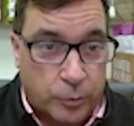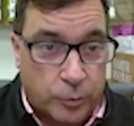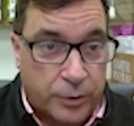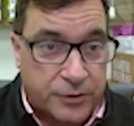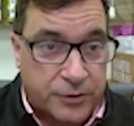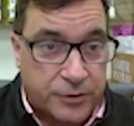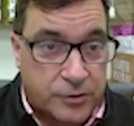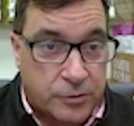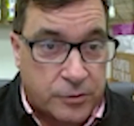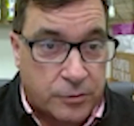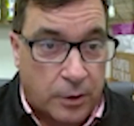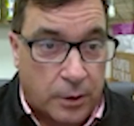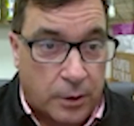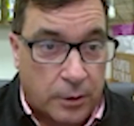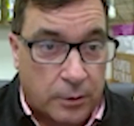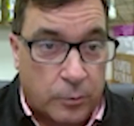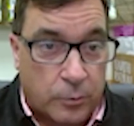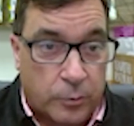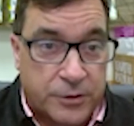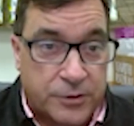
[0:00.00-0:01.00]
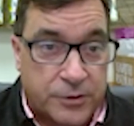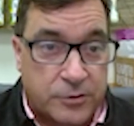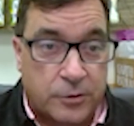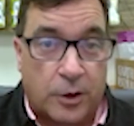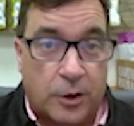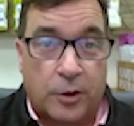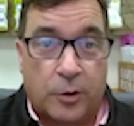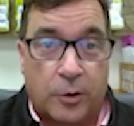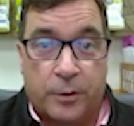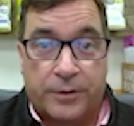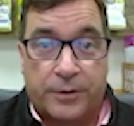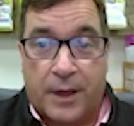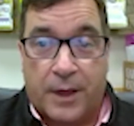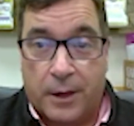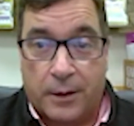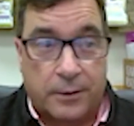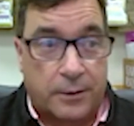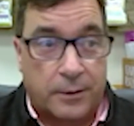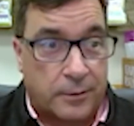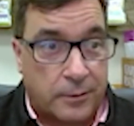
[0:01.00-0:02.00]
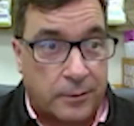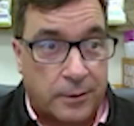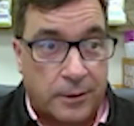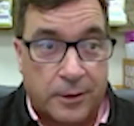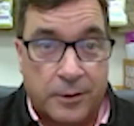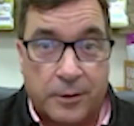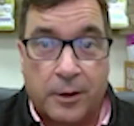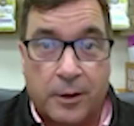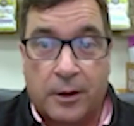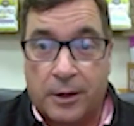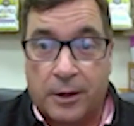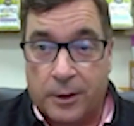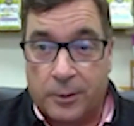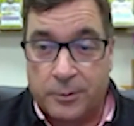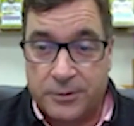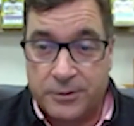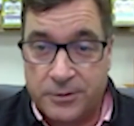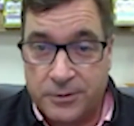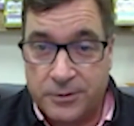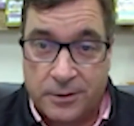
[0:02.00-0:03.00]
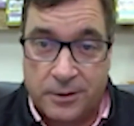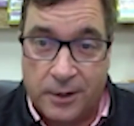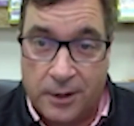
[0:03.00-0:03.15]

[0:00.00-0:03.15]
we struggle with that in our house,